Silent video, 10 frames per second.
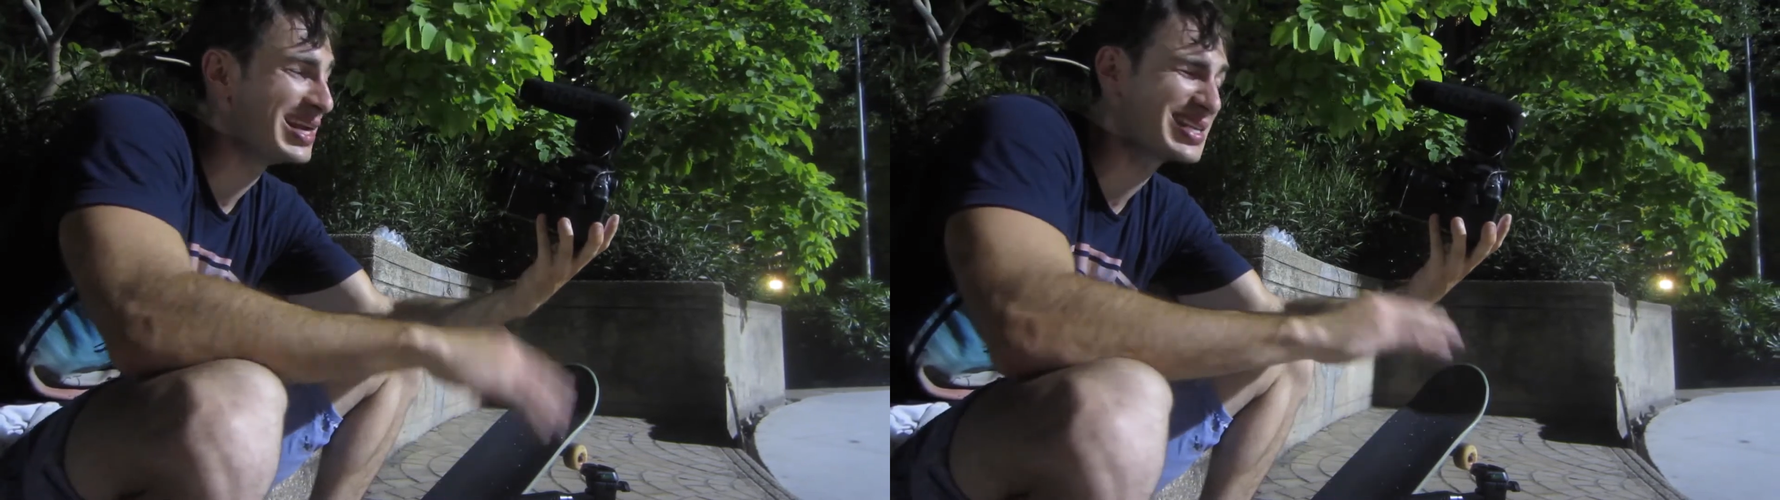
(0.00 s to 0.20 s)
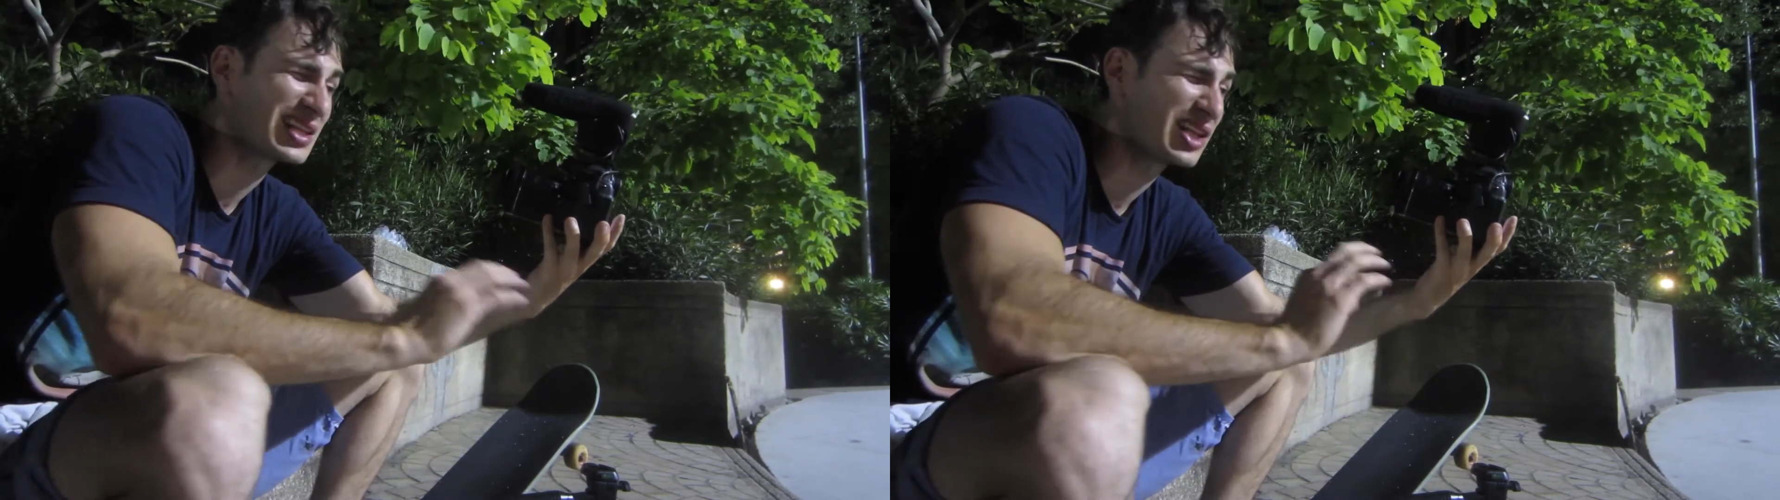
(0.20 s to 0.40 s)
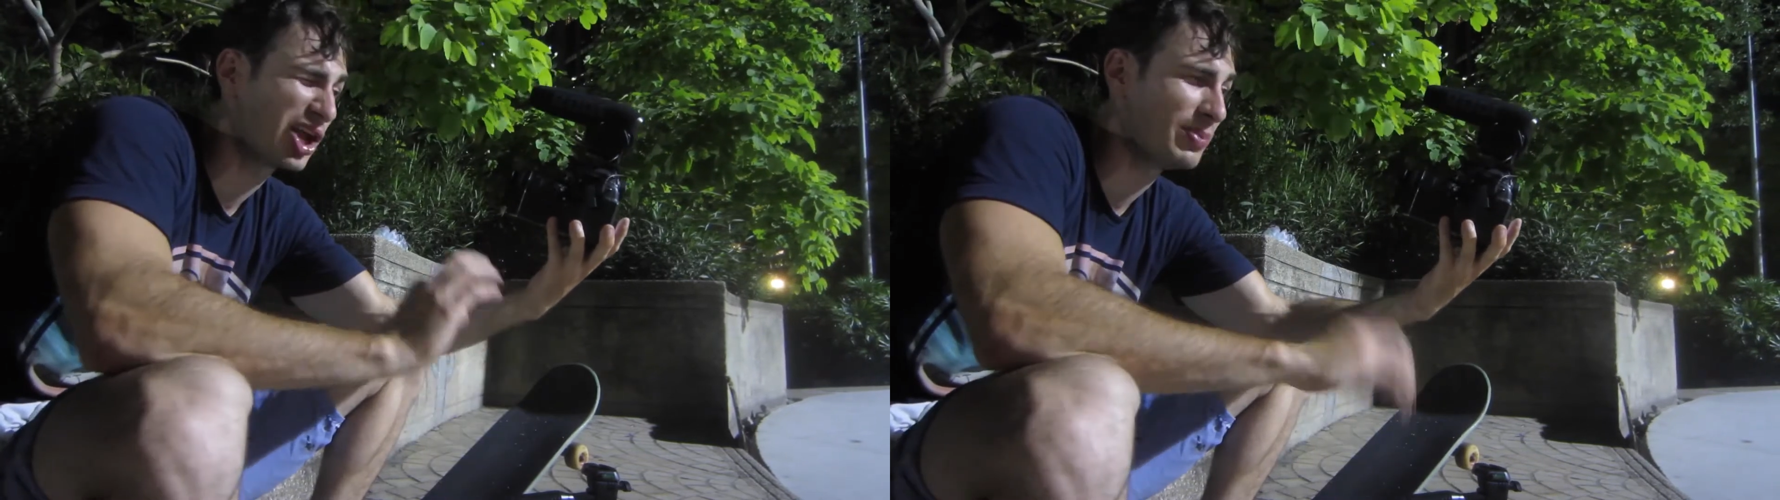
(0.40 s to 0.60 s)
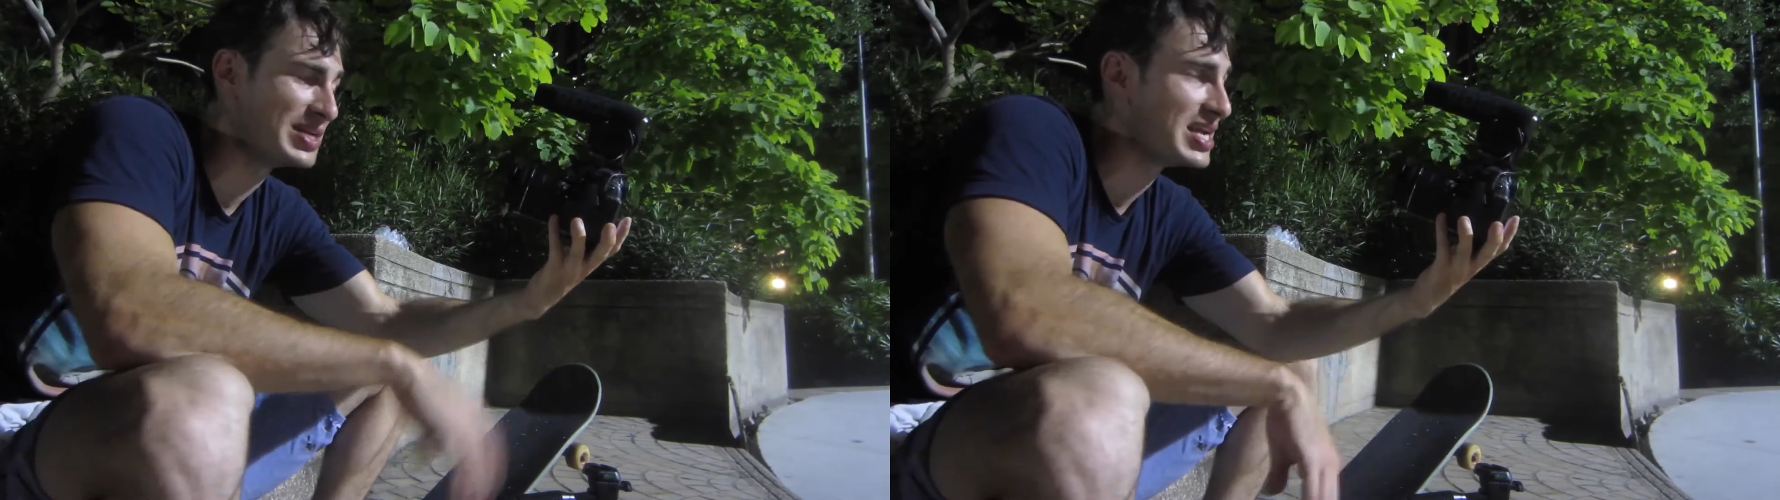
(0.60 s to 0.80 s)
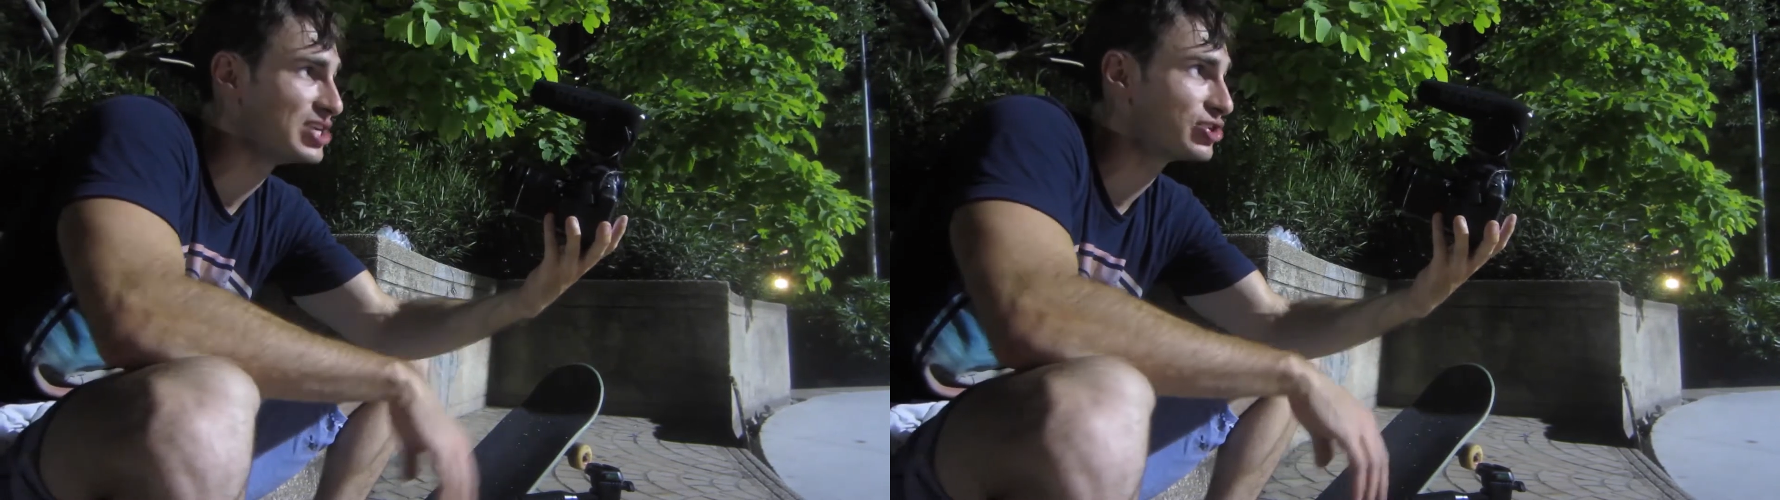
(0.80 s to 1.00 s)
It is a little
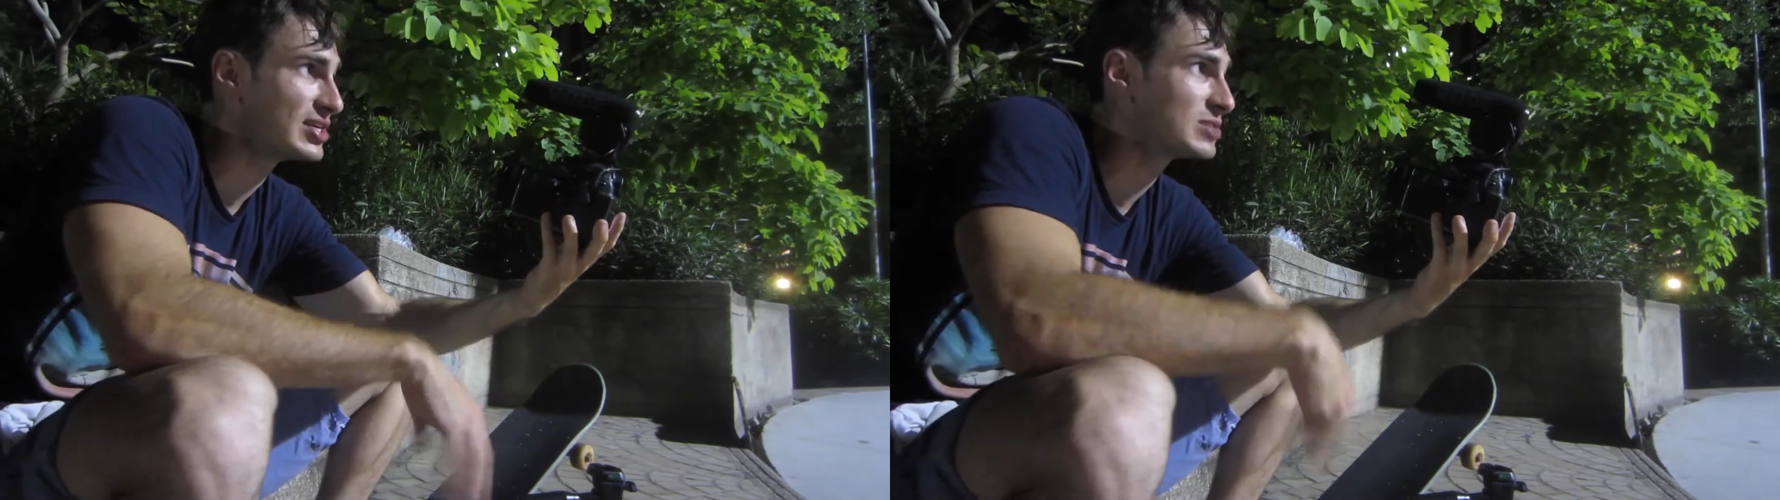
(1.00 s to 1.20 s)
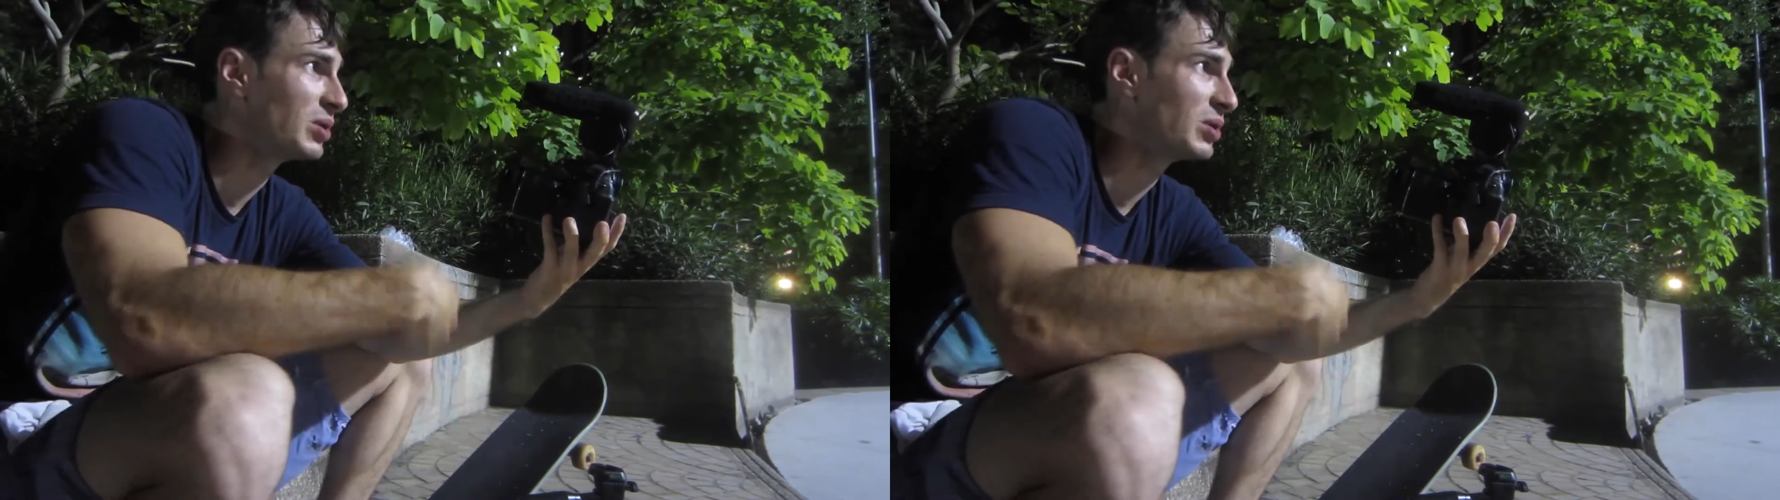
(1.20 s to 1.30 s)
bit dangerous,